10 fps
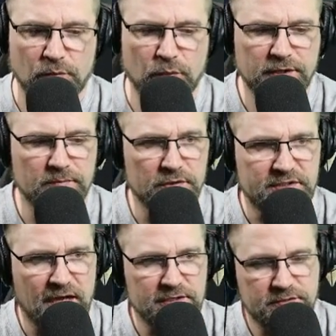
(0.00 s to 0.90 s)
One of the
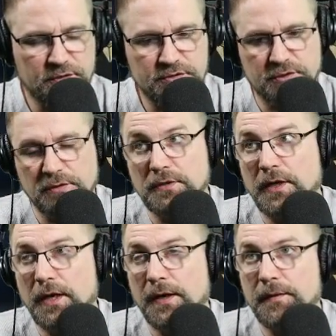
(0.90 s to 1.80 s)
most
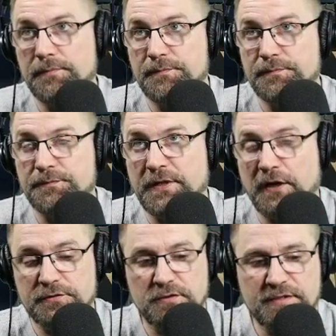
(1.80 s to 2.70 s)
controversial
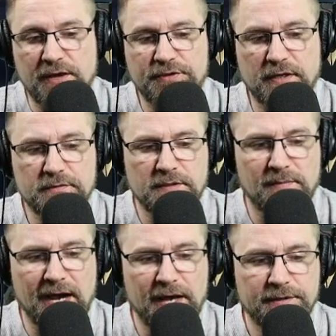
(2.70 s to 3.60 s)
characters out there to
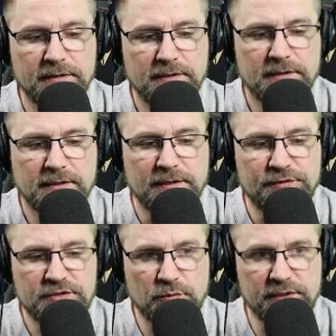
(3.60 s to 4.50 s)
mod.
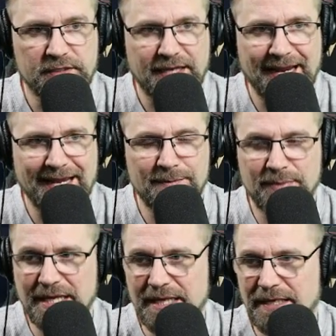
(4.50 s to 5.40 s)
This one can
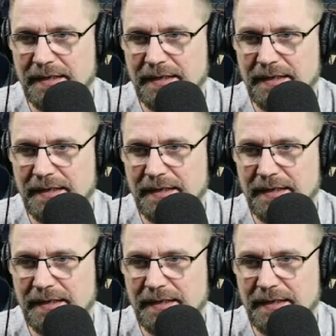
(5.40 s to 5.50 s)
be...